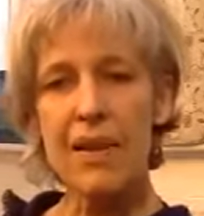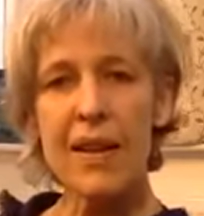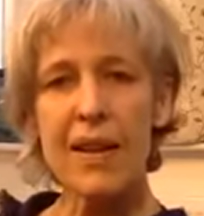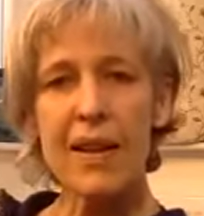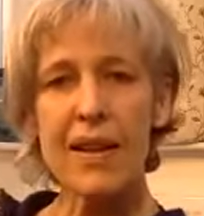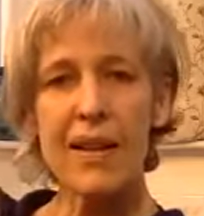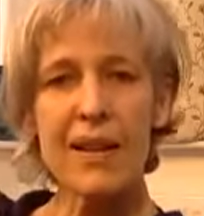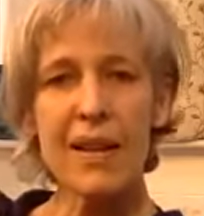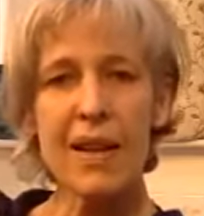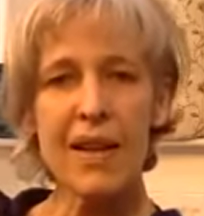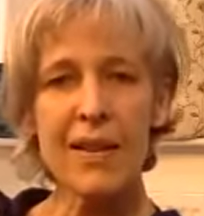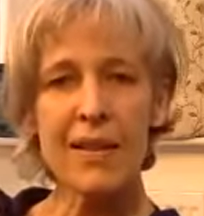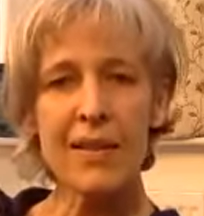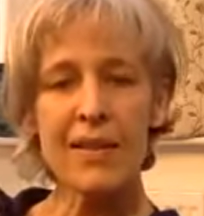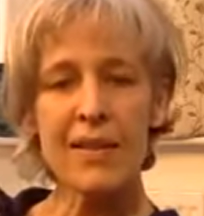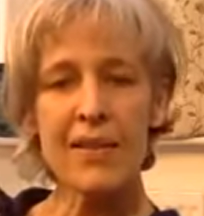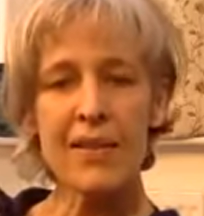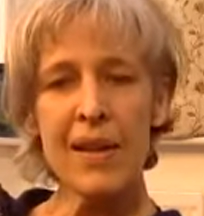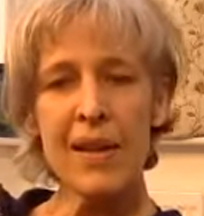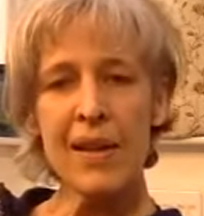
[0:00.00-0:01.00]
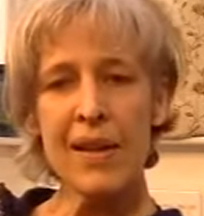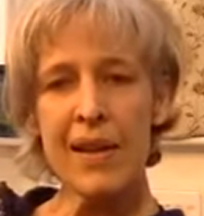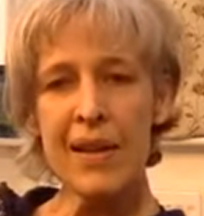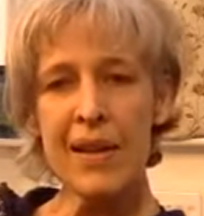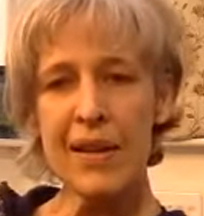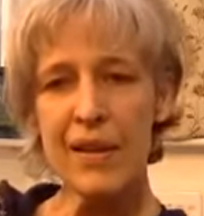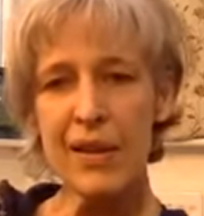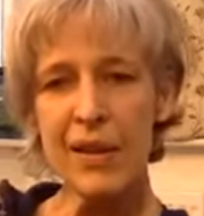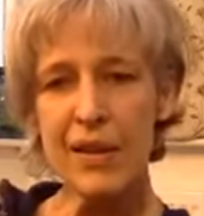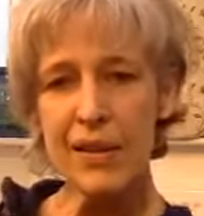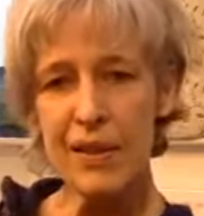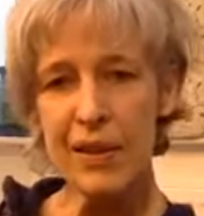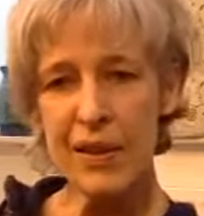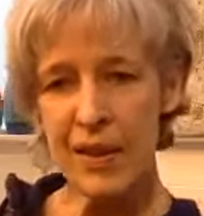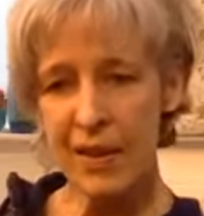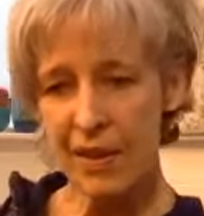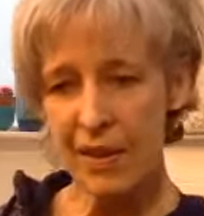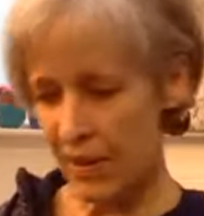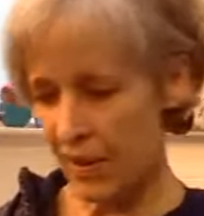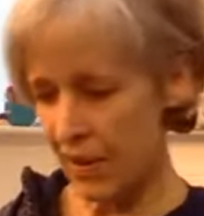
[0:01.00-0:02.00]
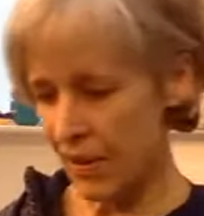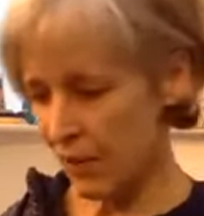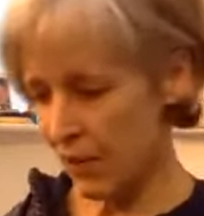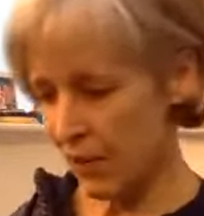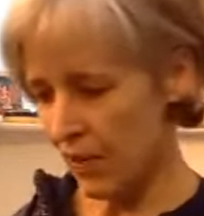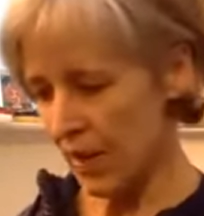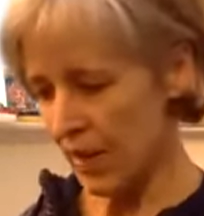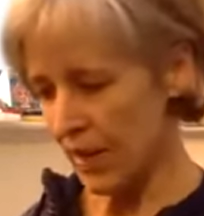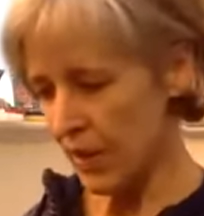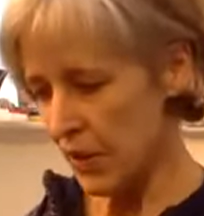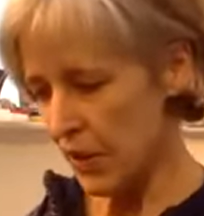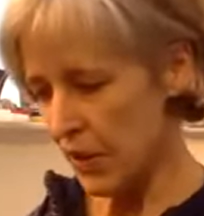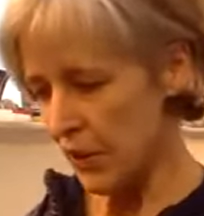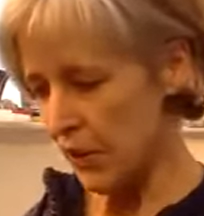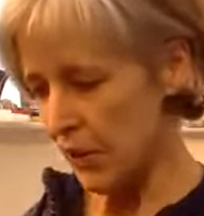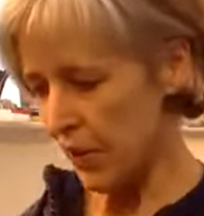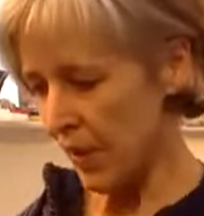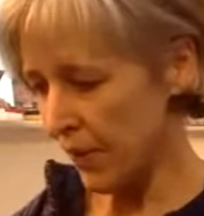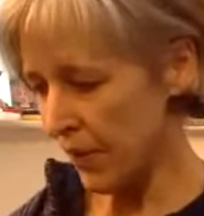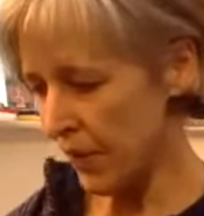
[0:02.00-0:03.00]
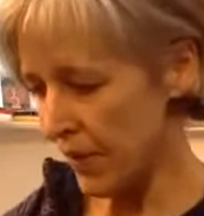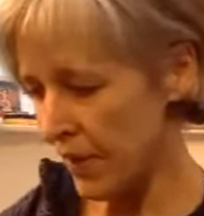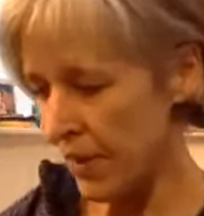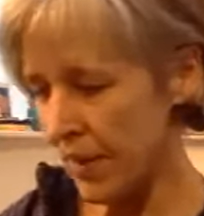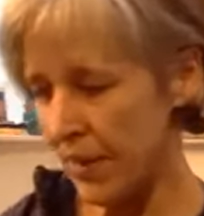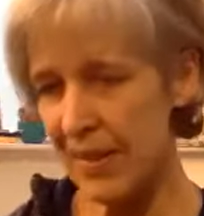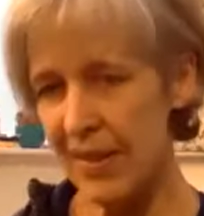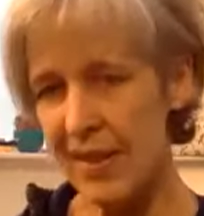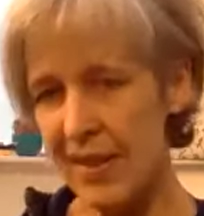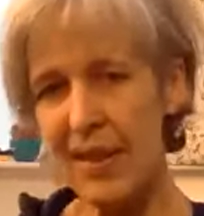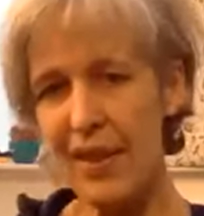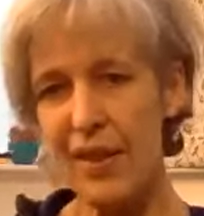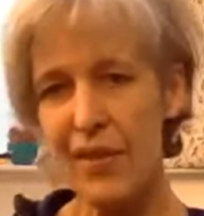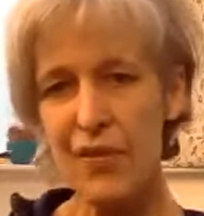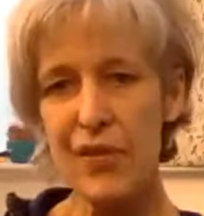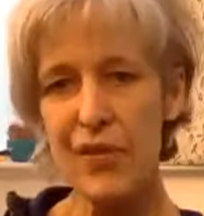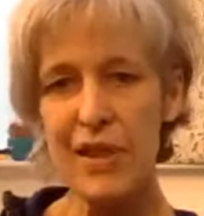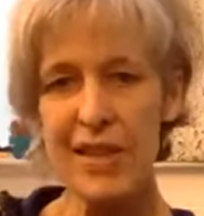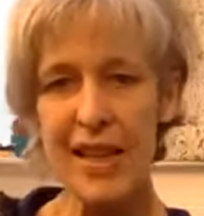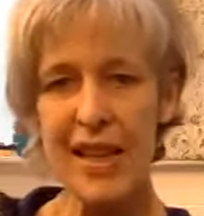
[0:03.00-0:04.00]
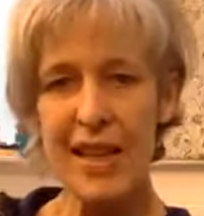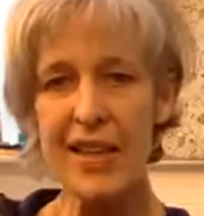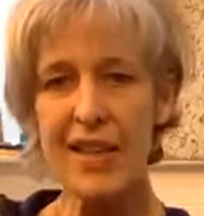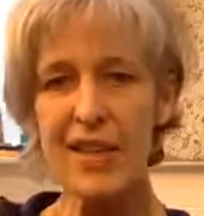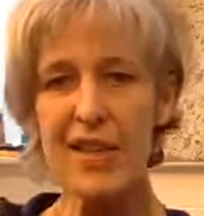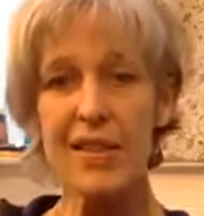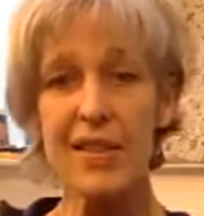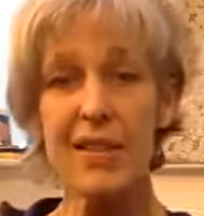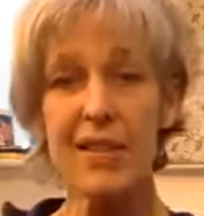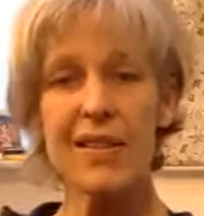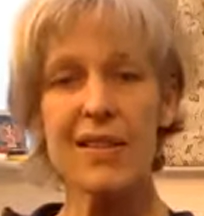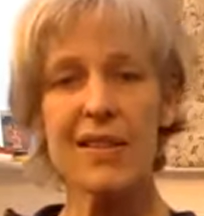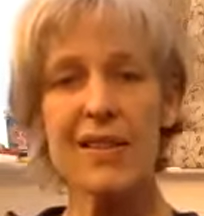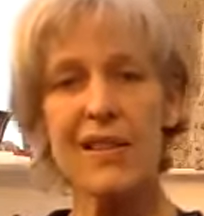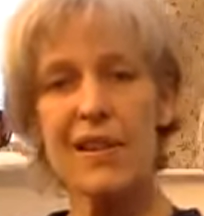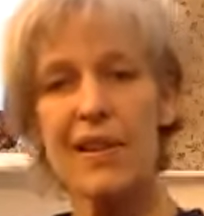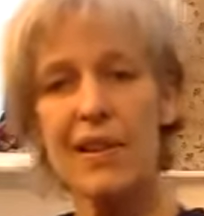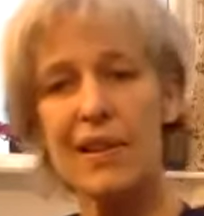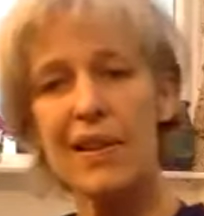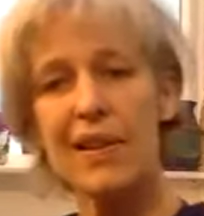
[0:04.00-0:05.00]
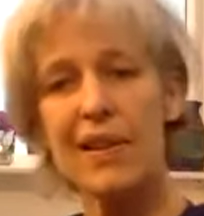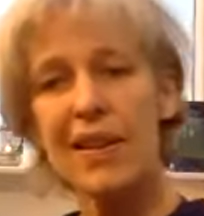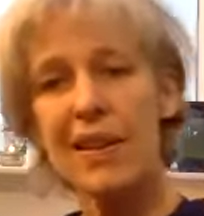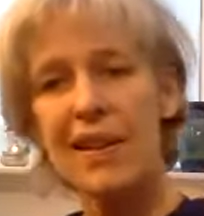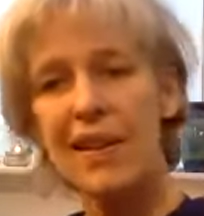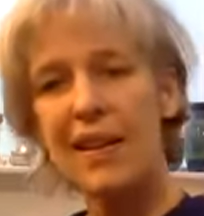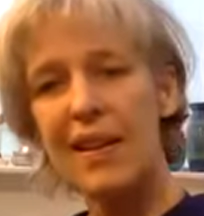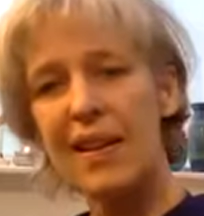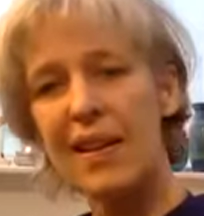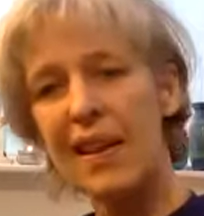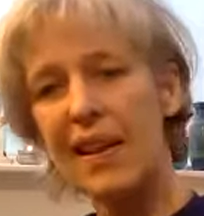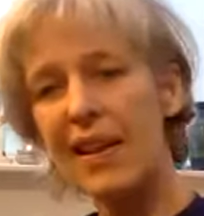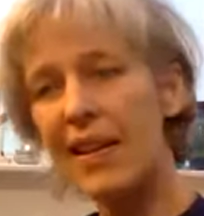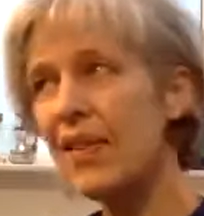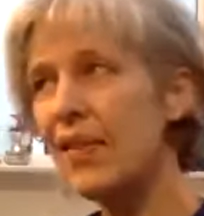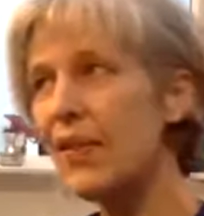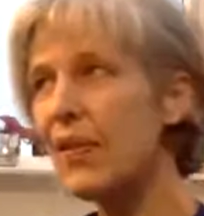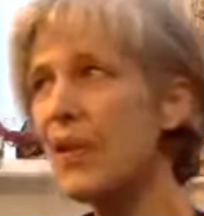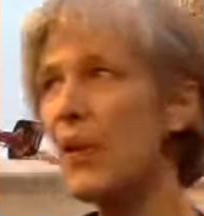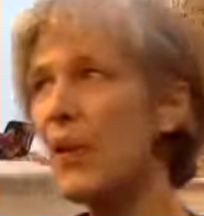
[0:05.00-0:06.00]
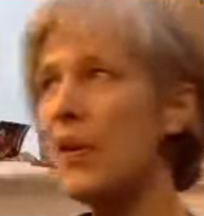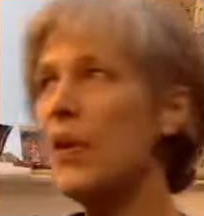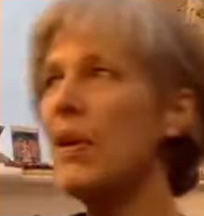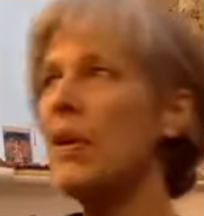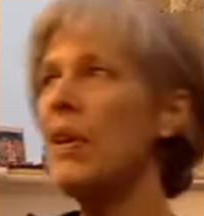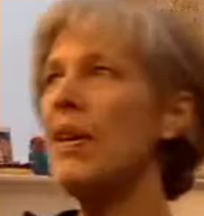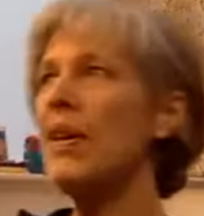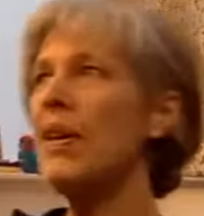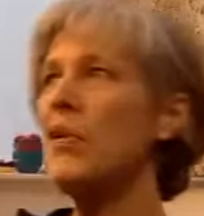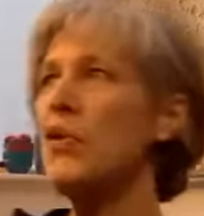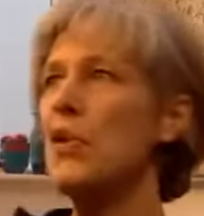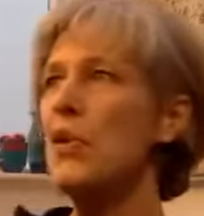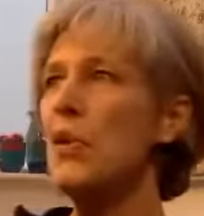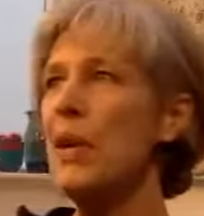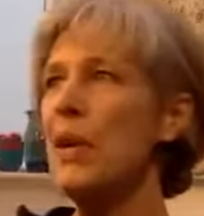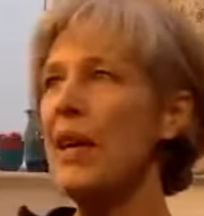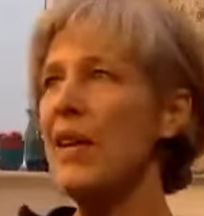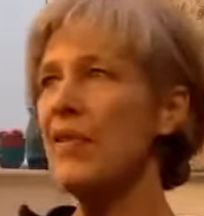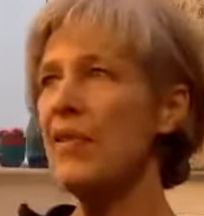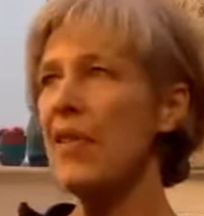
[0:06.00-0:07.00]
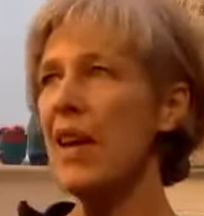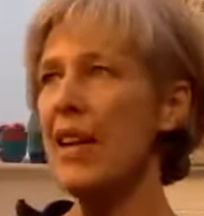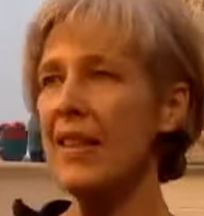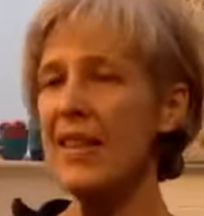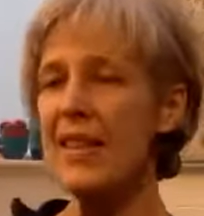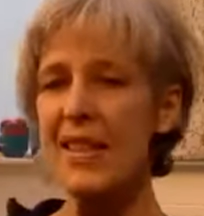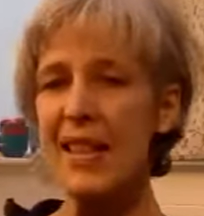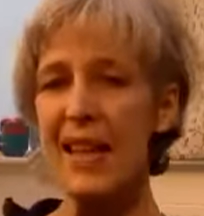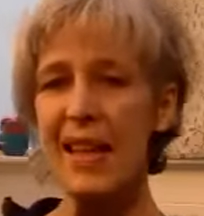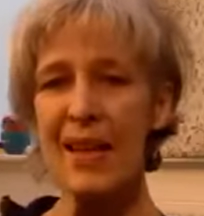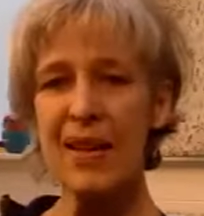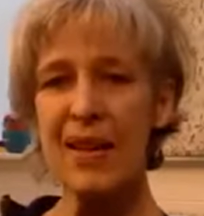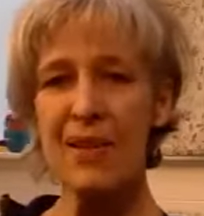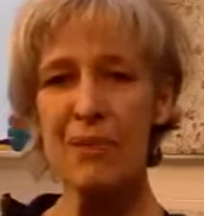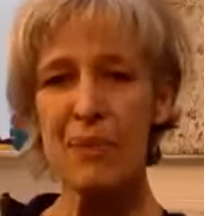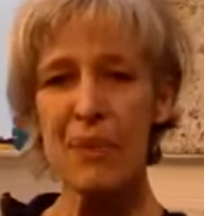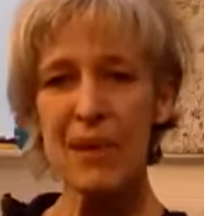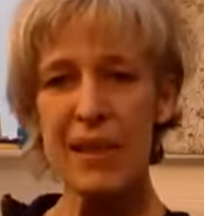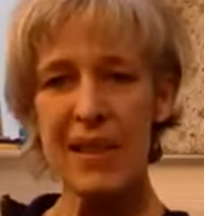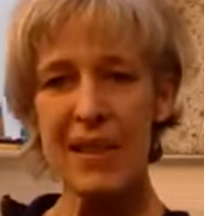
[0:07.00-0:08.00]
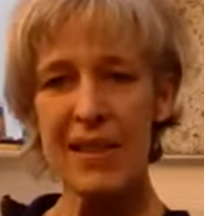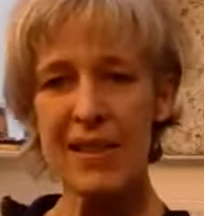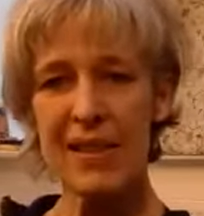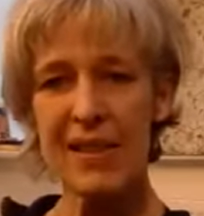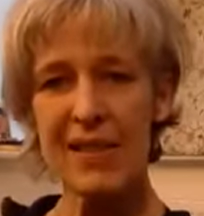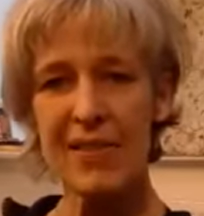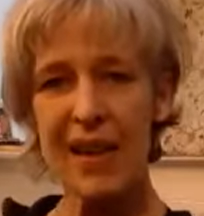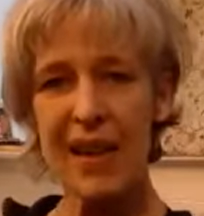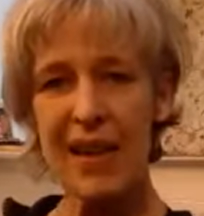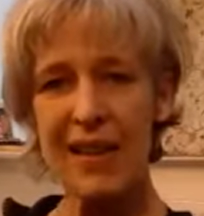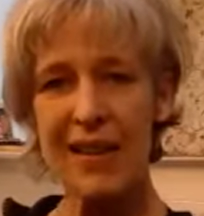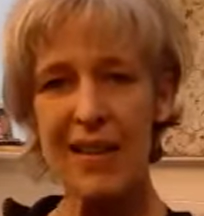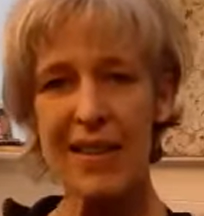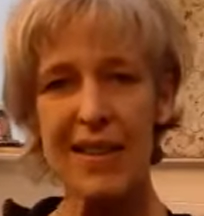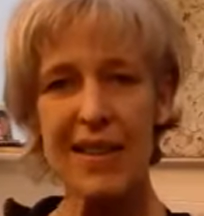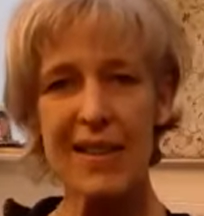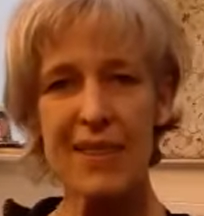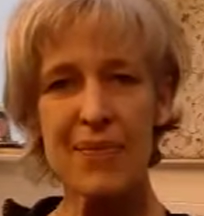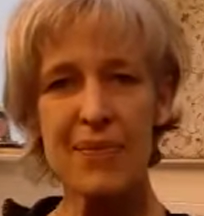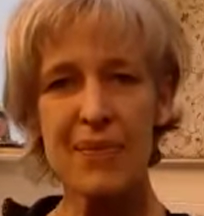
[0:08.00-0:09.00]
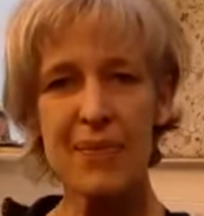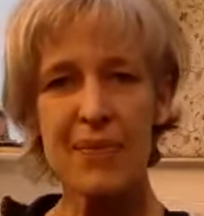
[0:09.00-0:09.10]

And then going to invite you, everything is an invitation. So again, if you're enjoying resting, please rest.